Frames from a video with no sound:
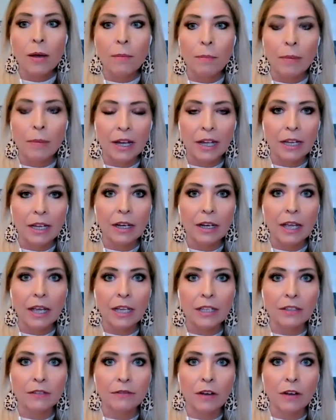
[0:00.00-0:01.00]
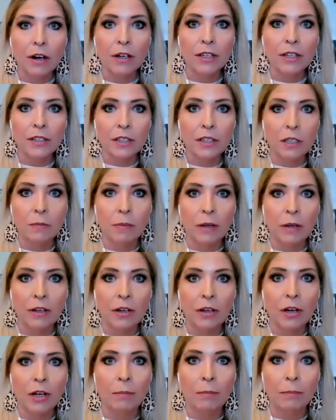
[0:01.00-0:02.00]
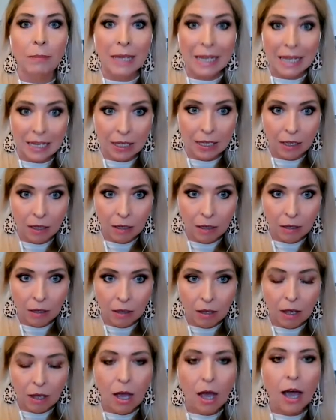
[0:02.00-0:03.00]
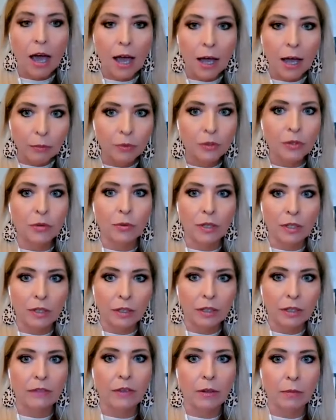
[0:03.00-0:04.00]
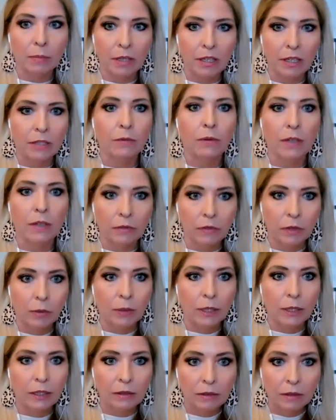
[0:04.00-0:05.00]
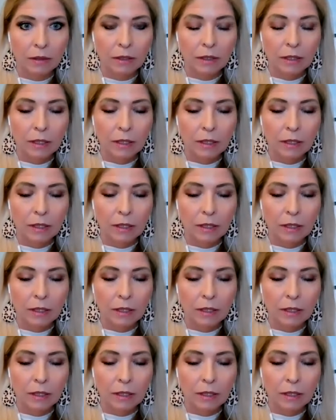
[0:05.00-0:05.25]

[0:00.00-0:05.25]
But as far as it depended on me, I was going to live at peace with everyone.